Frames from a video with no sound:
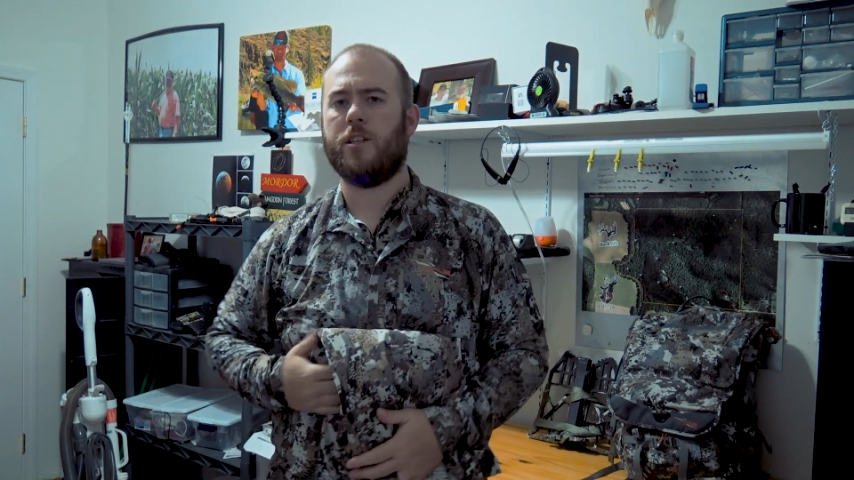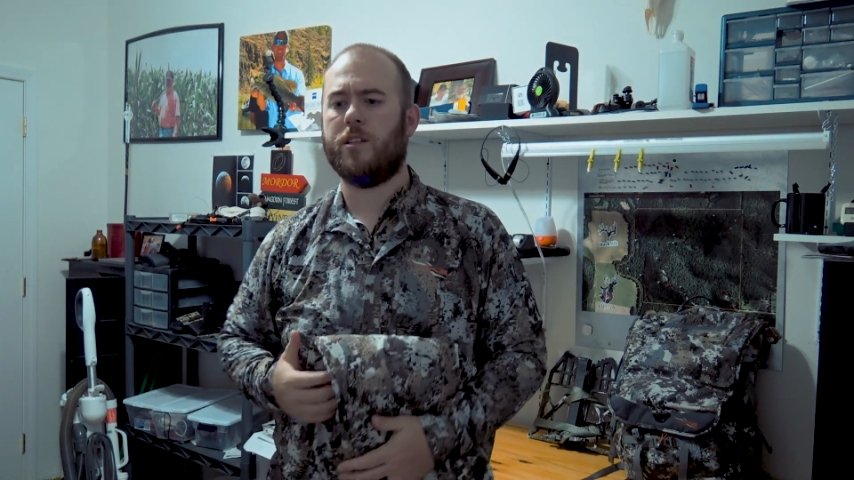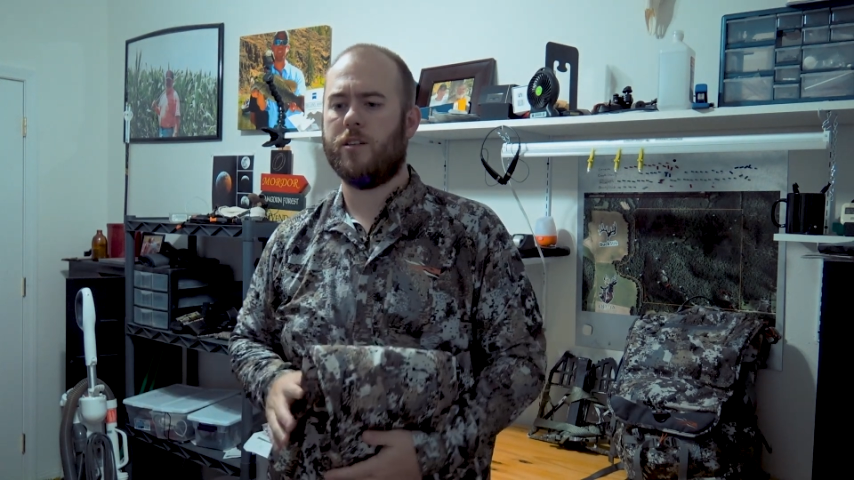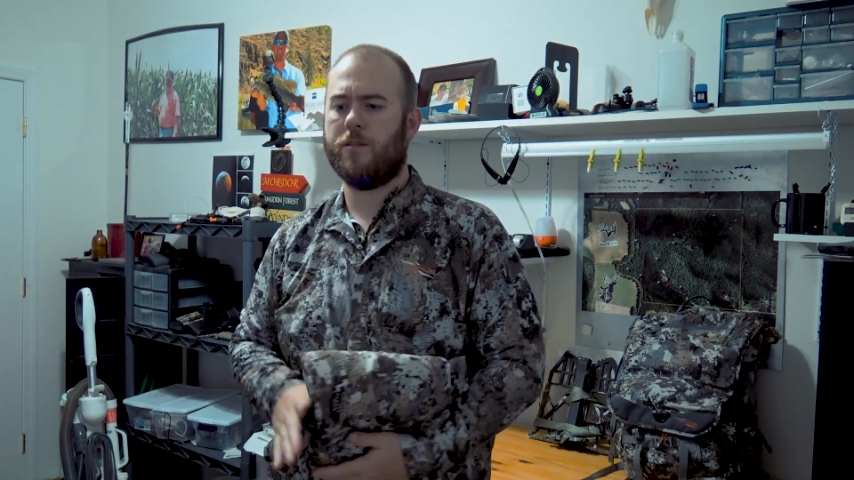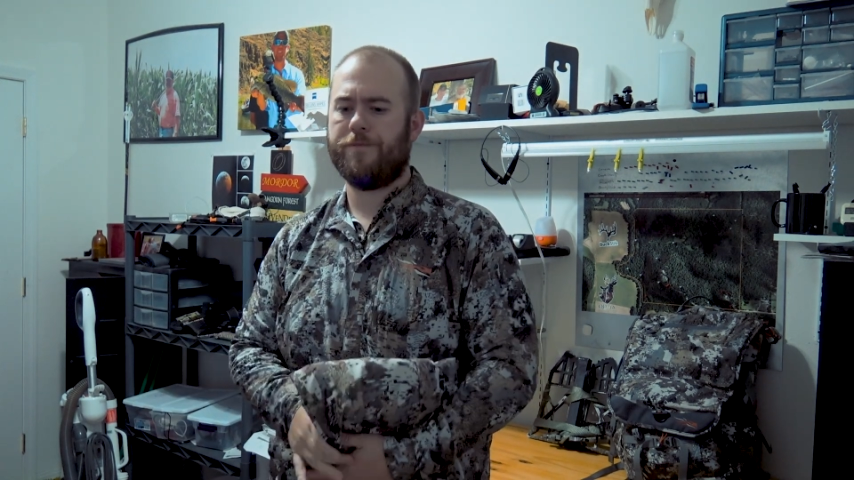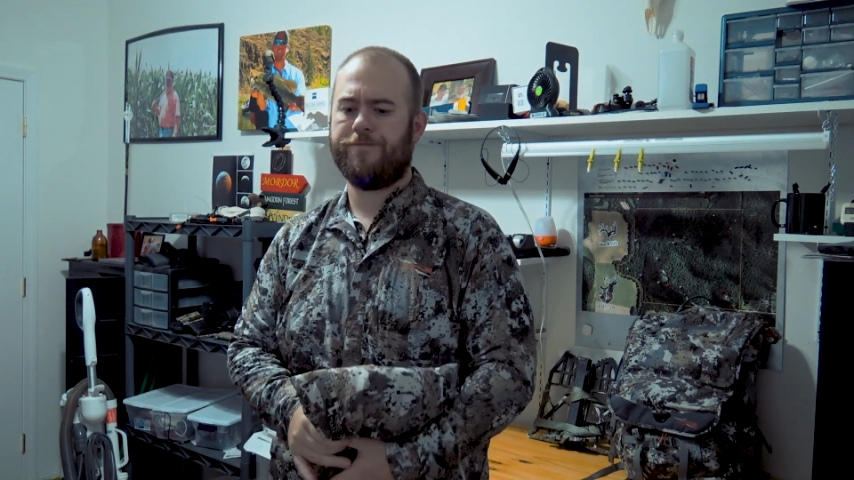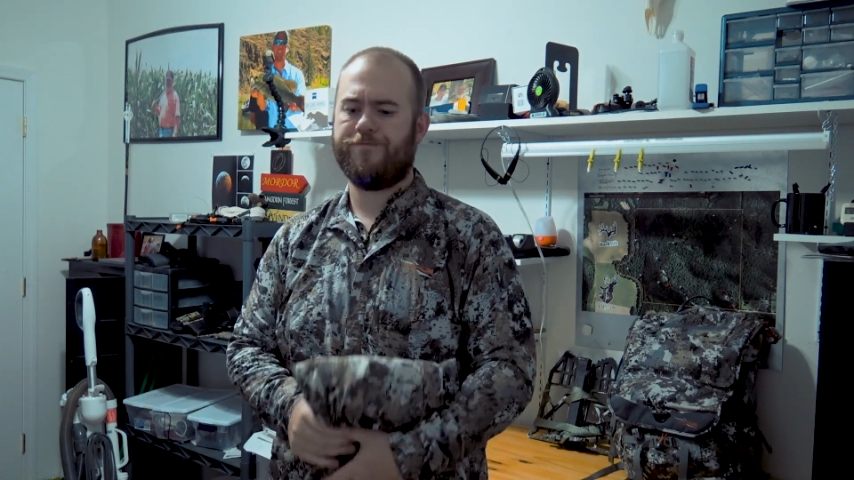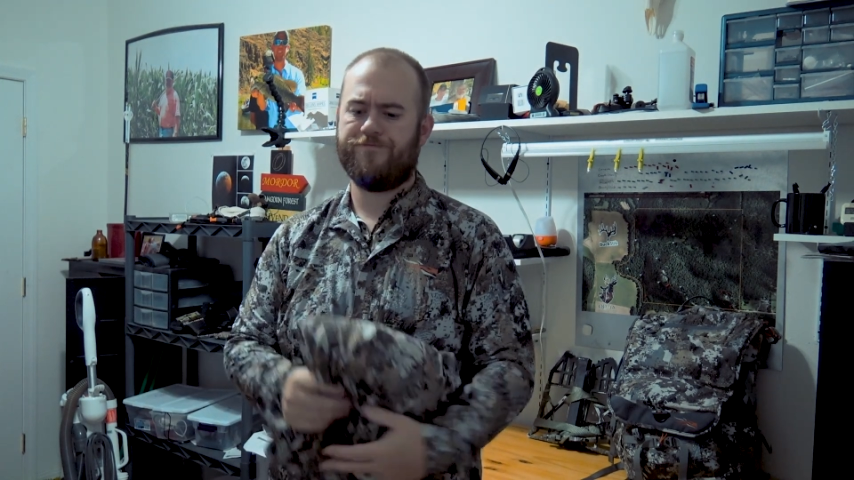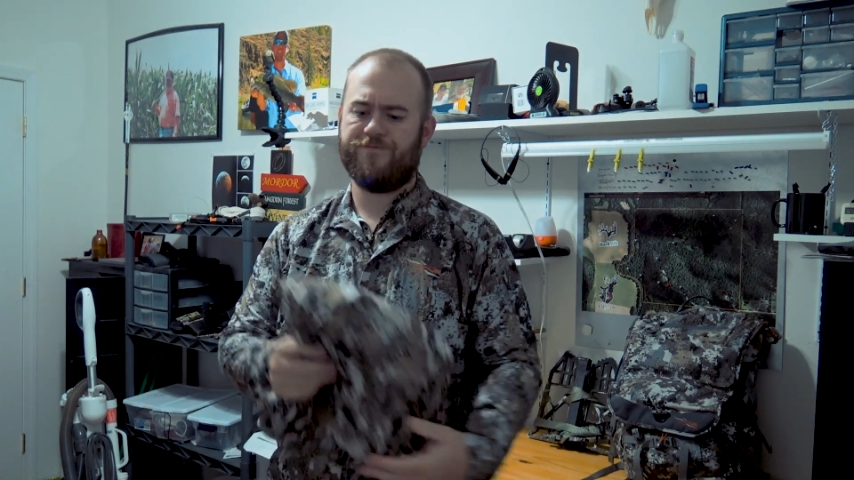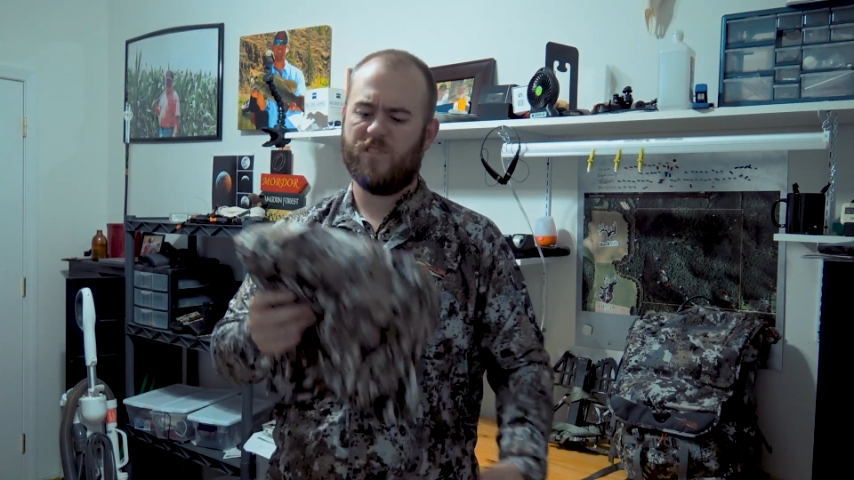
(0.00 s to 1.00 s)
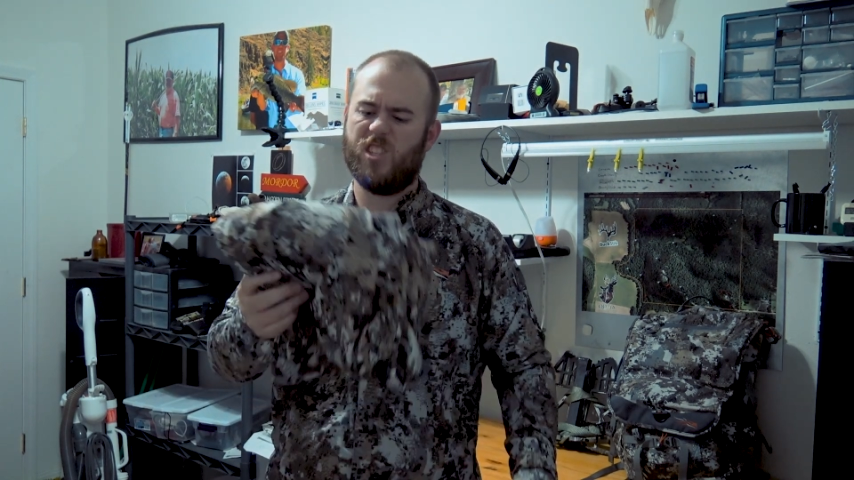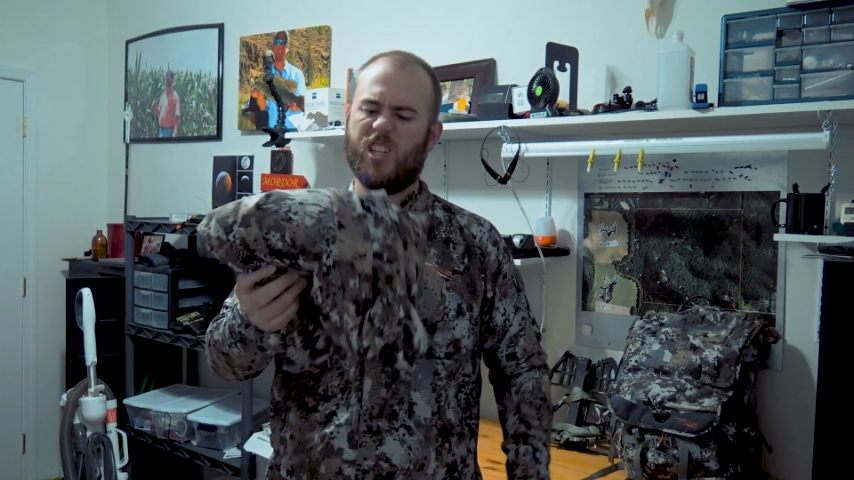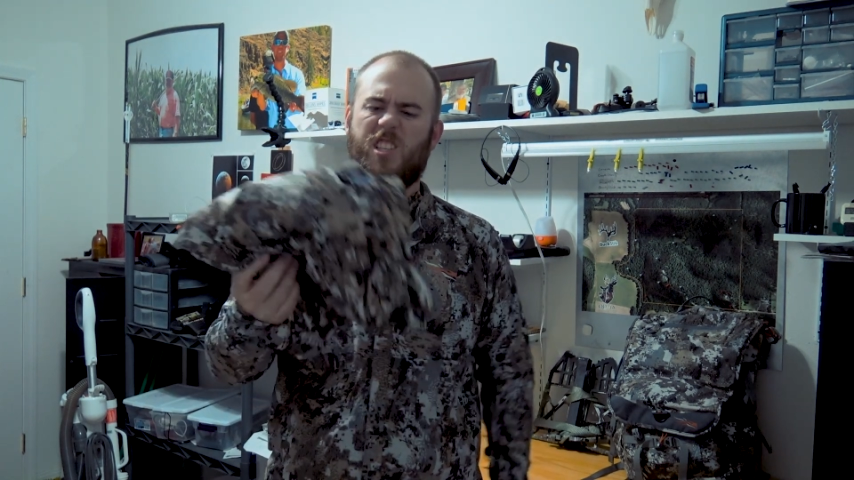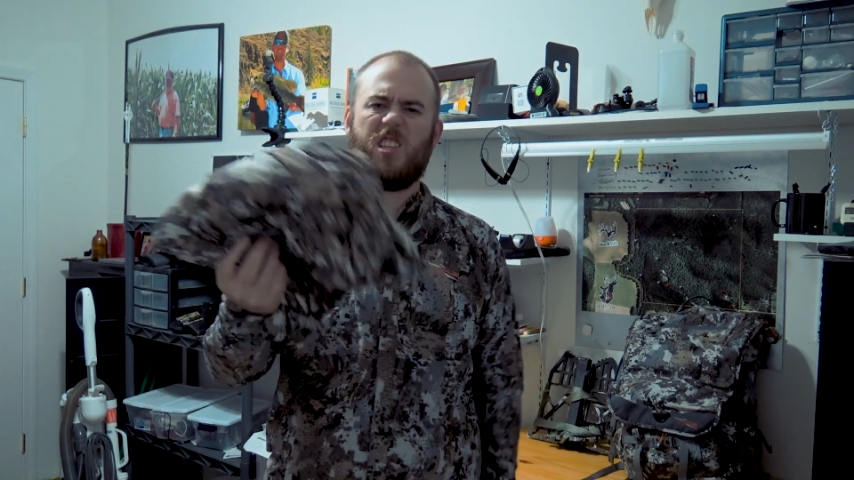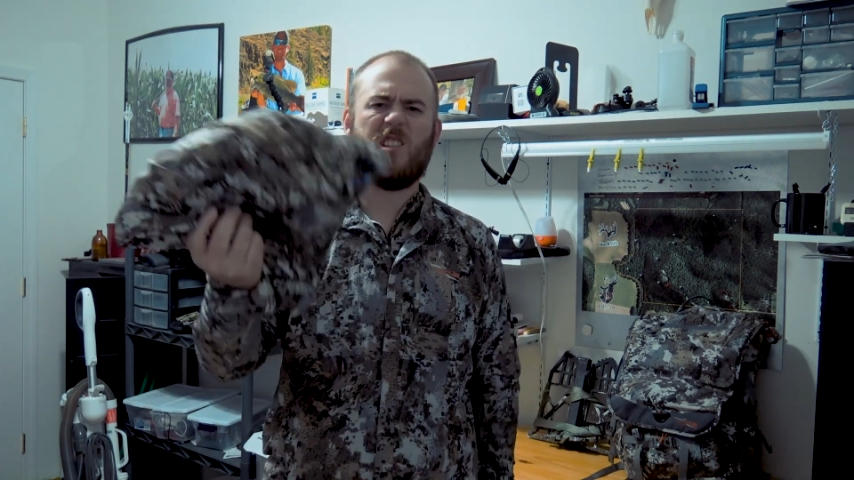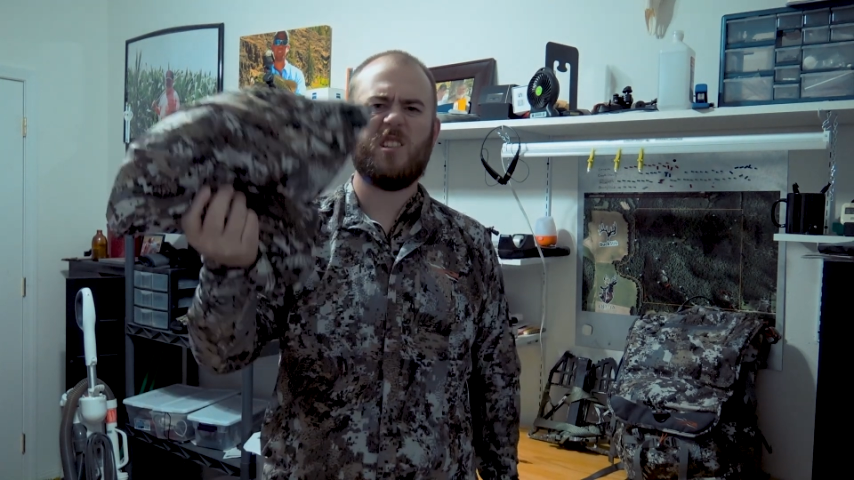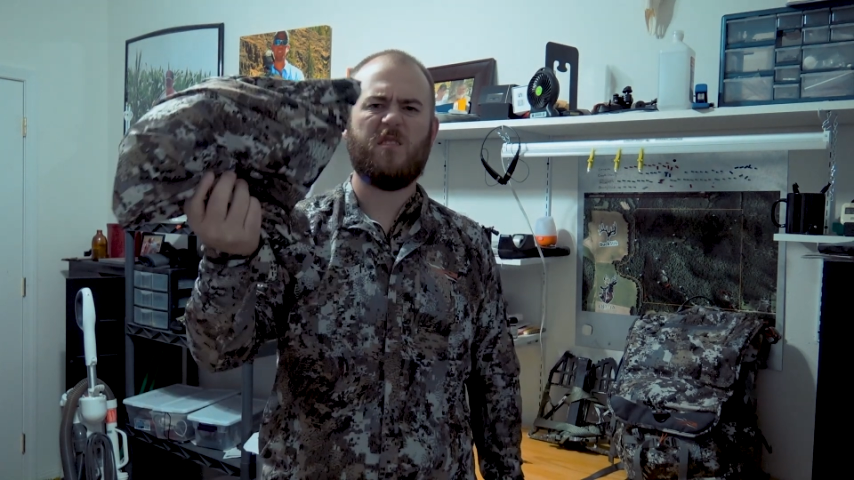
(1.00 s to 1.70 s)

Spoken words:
the 60s,